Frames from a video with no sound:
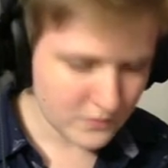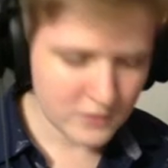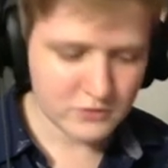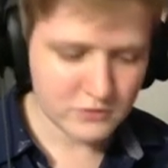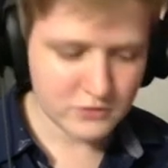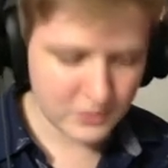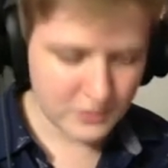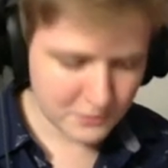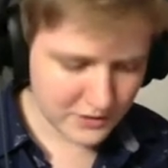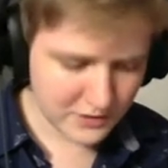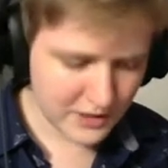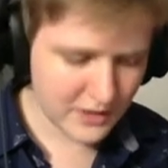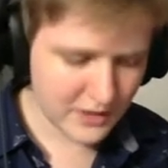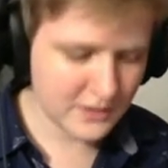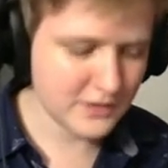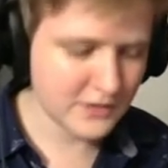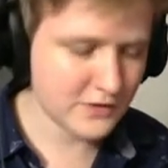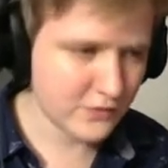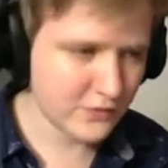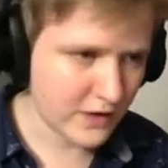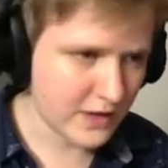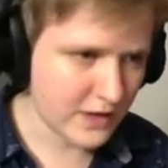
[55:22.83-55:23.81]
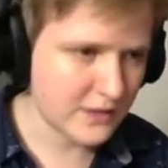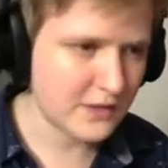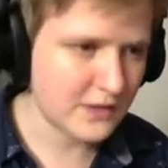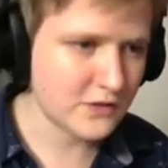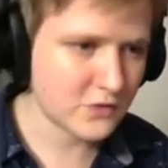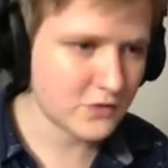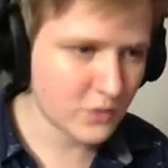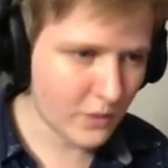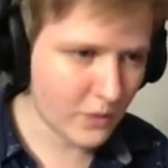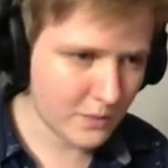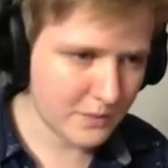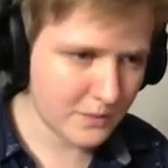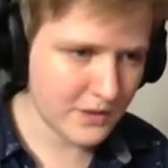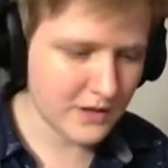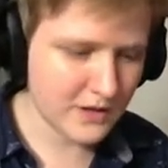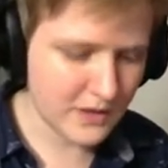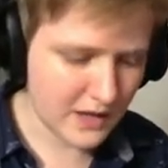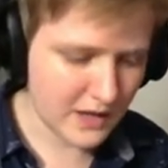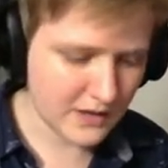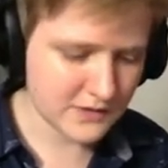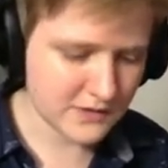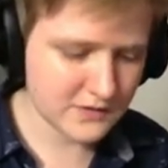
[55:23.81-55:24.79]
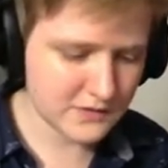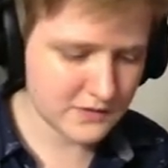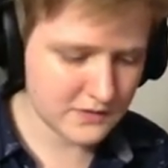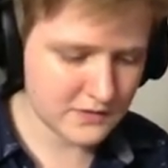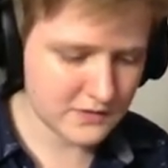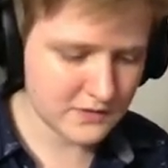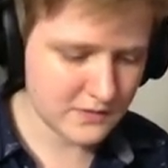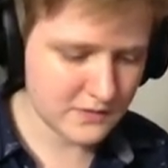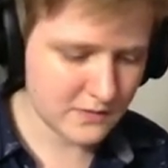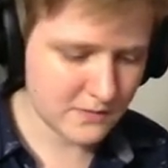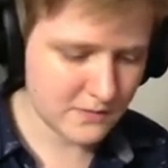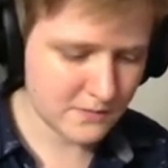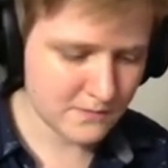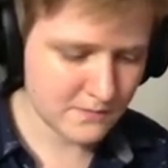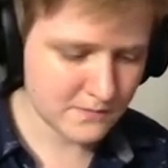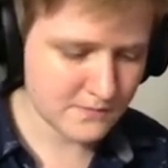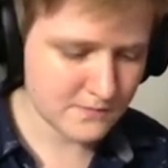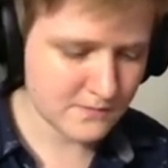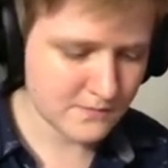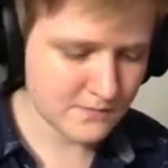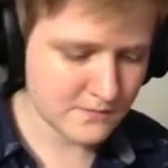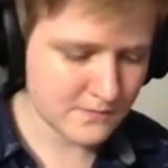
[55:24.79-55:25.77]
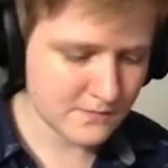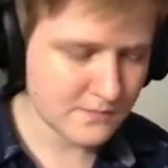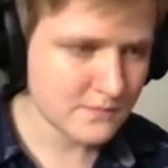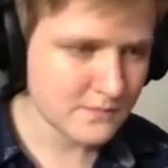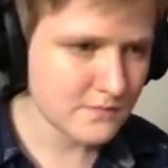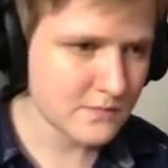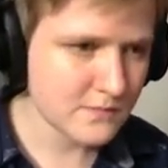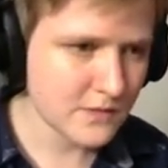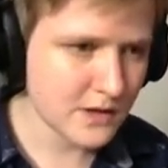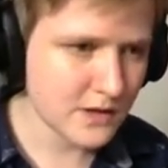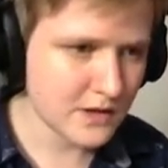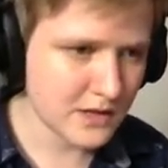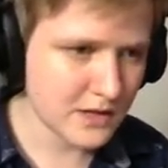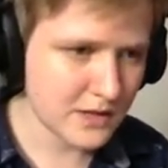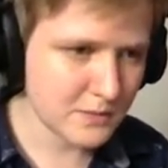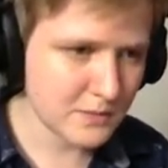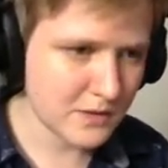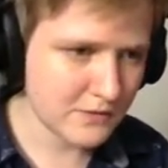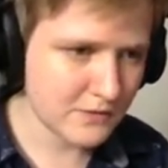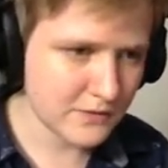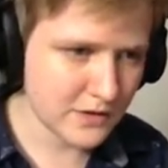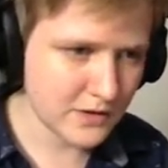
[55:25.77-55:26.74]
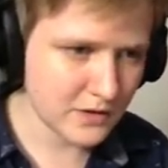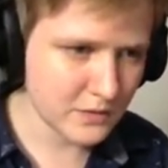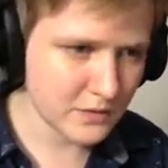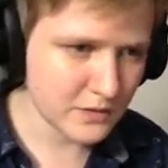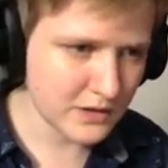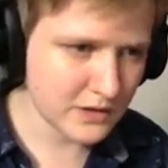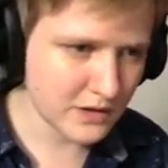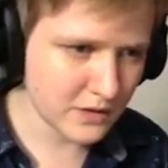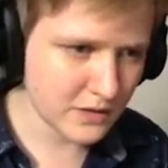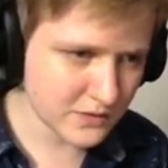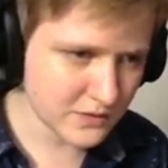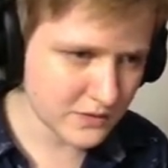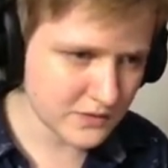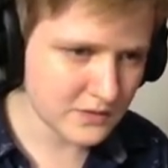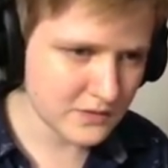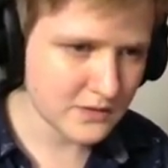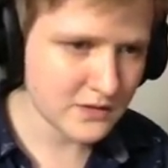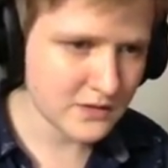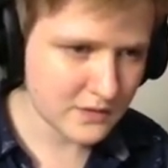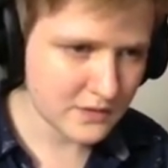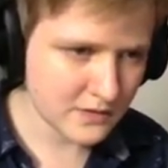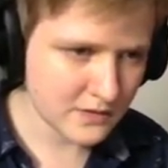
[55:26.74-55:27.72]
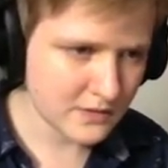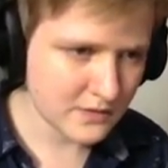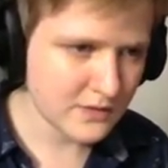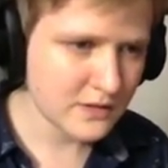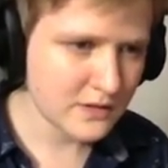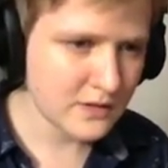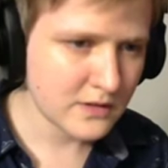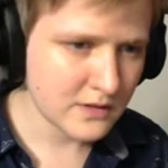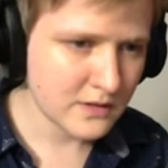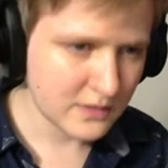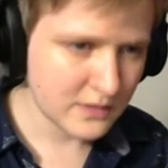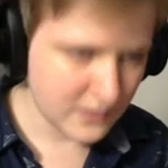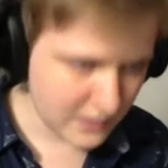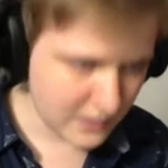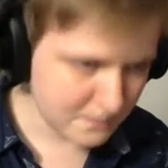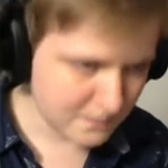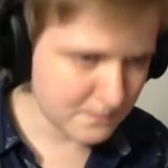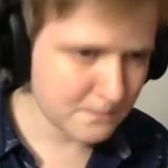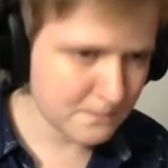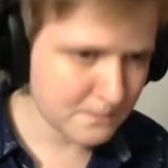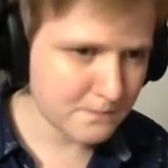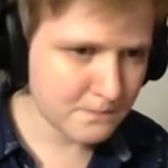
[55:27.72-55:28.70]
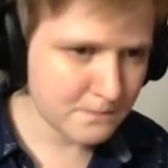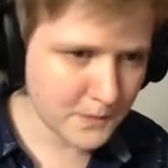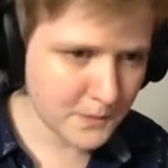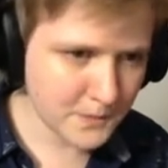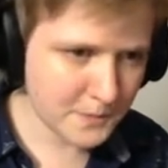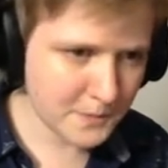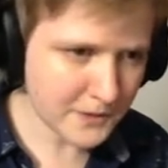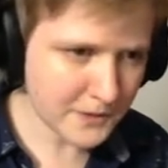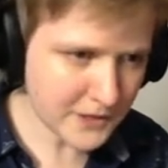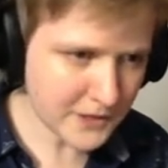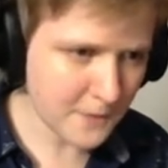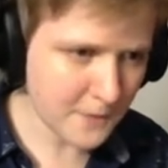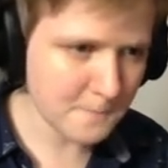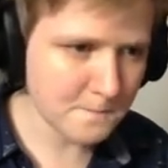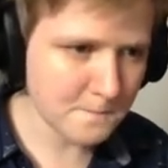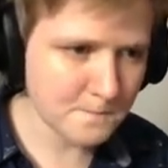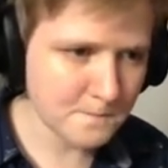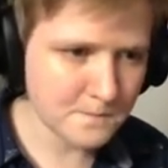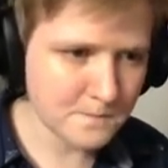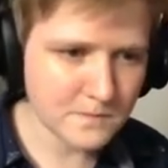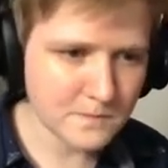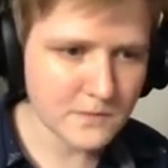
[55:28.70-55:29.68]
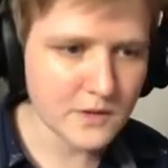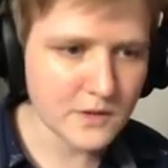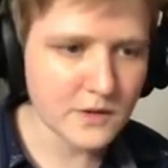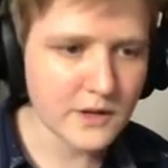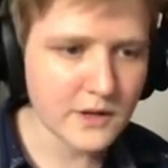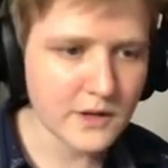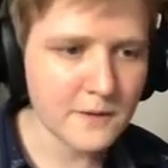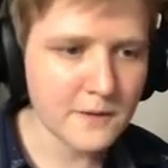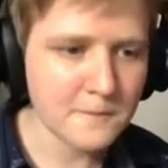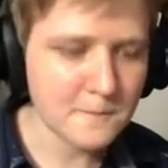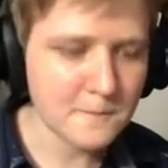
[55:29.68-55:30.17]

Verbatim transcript: Dream Cloud is fine. Then Scorpion next. I'm gonna keep my finger Staying where it goes. of Scorpion. Yep. Let me pick it up. Okay.